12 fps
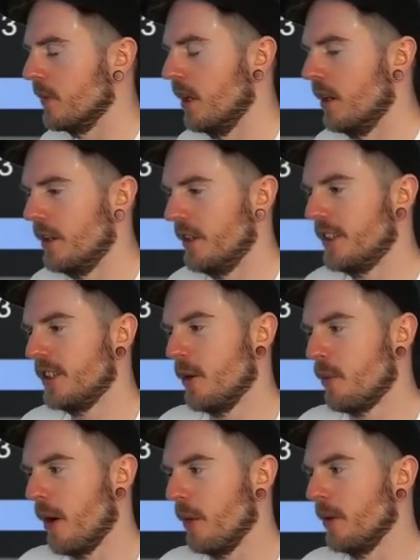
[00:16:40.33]
And this is a
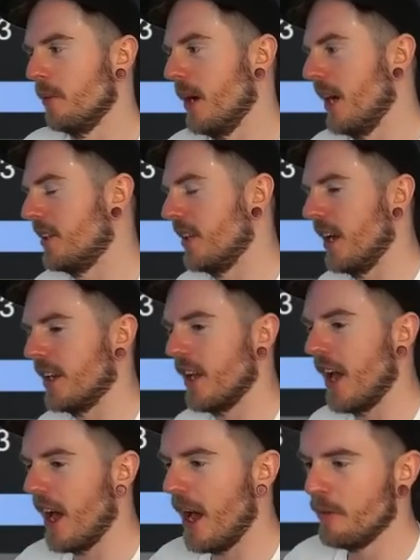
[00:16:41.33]
problem, man. Like
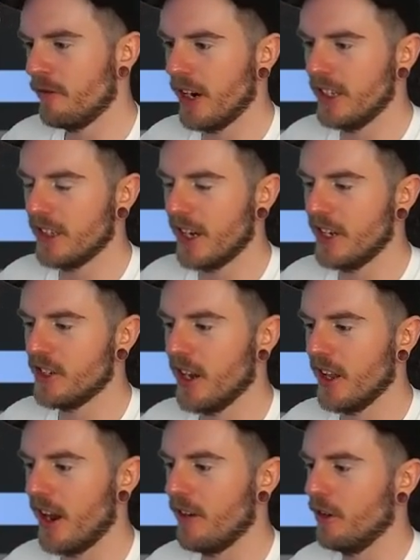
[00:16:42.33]
I- am raising Ace
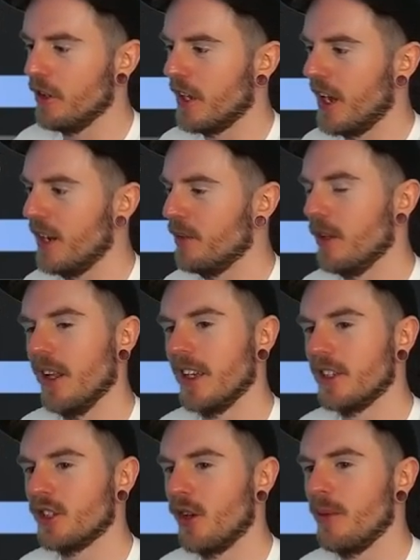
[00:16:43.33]
there all day, but
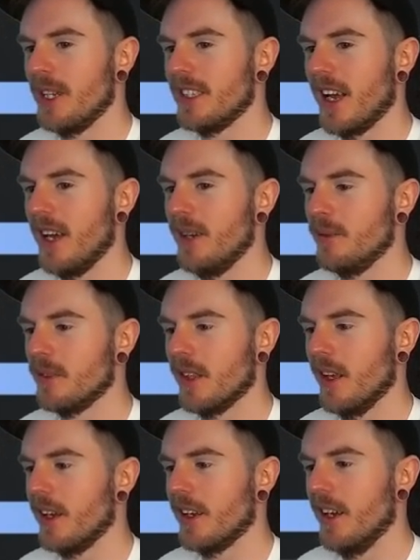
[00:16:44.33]
like so many times,
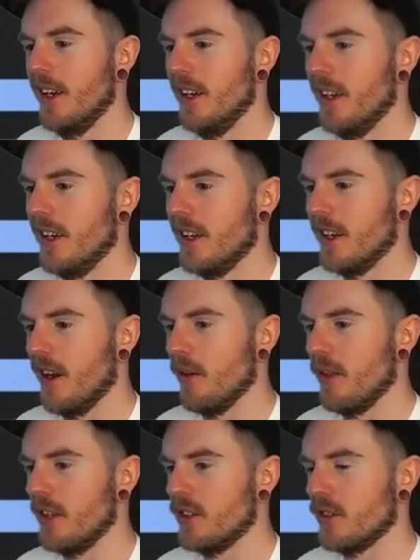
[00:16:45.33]
like you know,
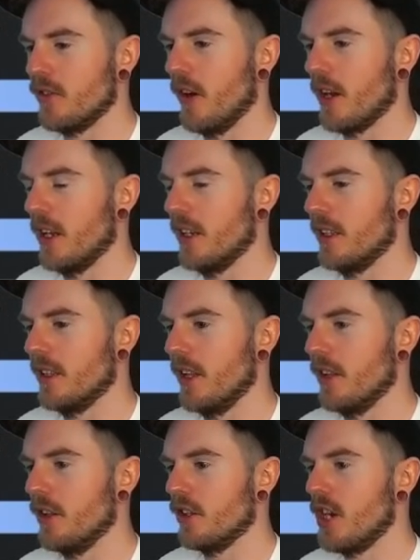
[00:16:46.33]
they just fucking
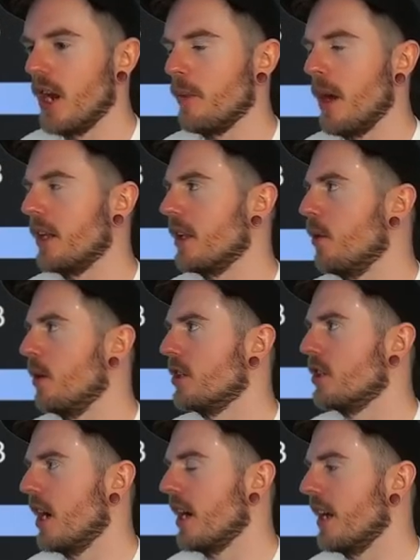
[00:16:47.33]
they'll check back their worst
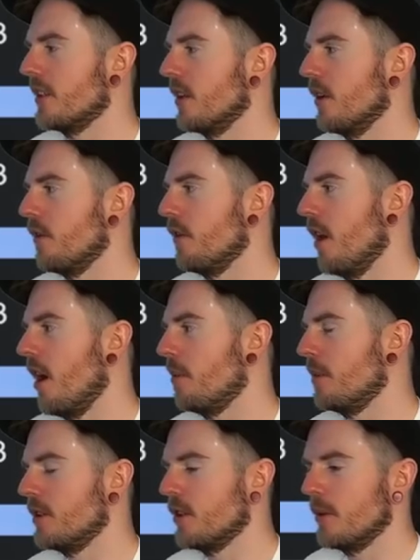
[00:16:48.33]
Jack X on the flop,
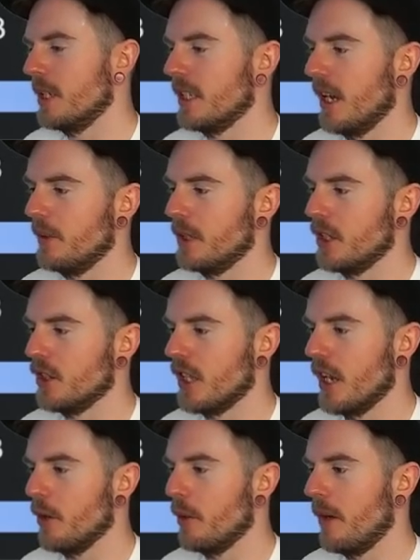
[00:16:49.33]
and so many times they just
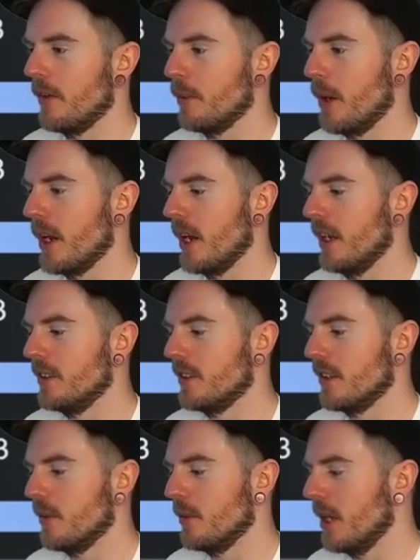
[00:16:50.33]
end up having better hands,
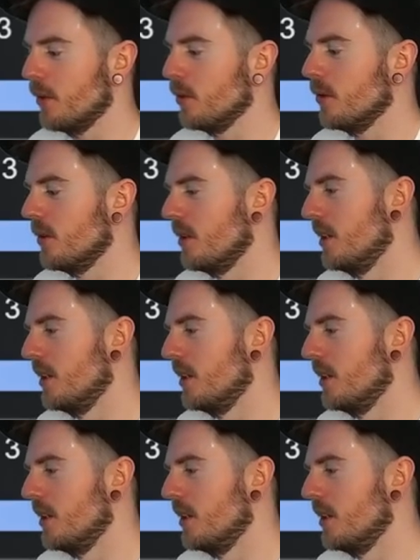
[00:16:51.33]
and I'm like, well.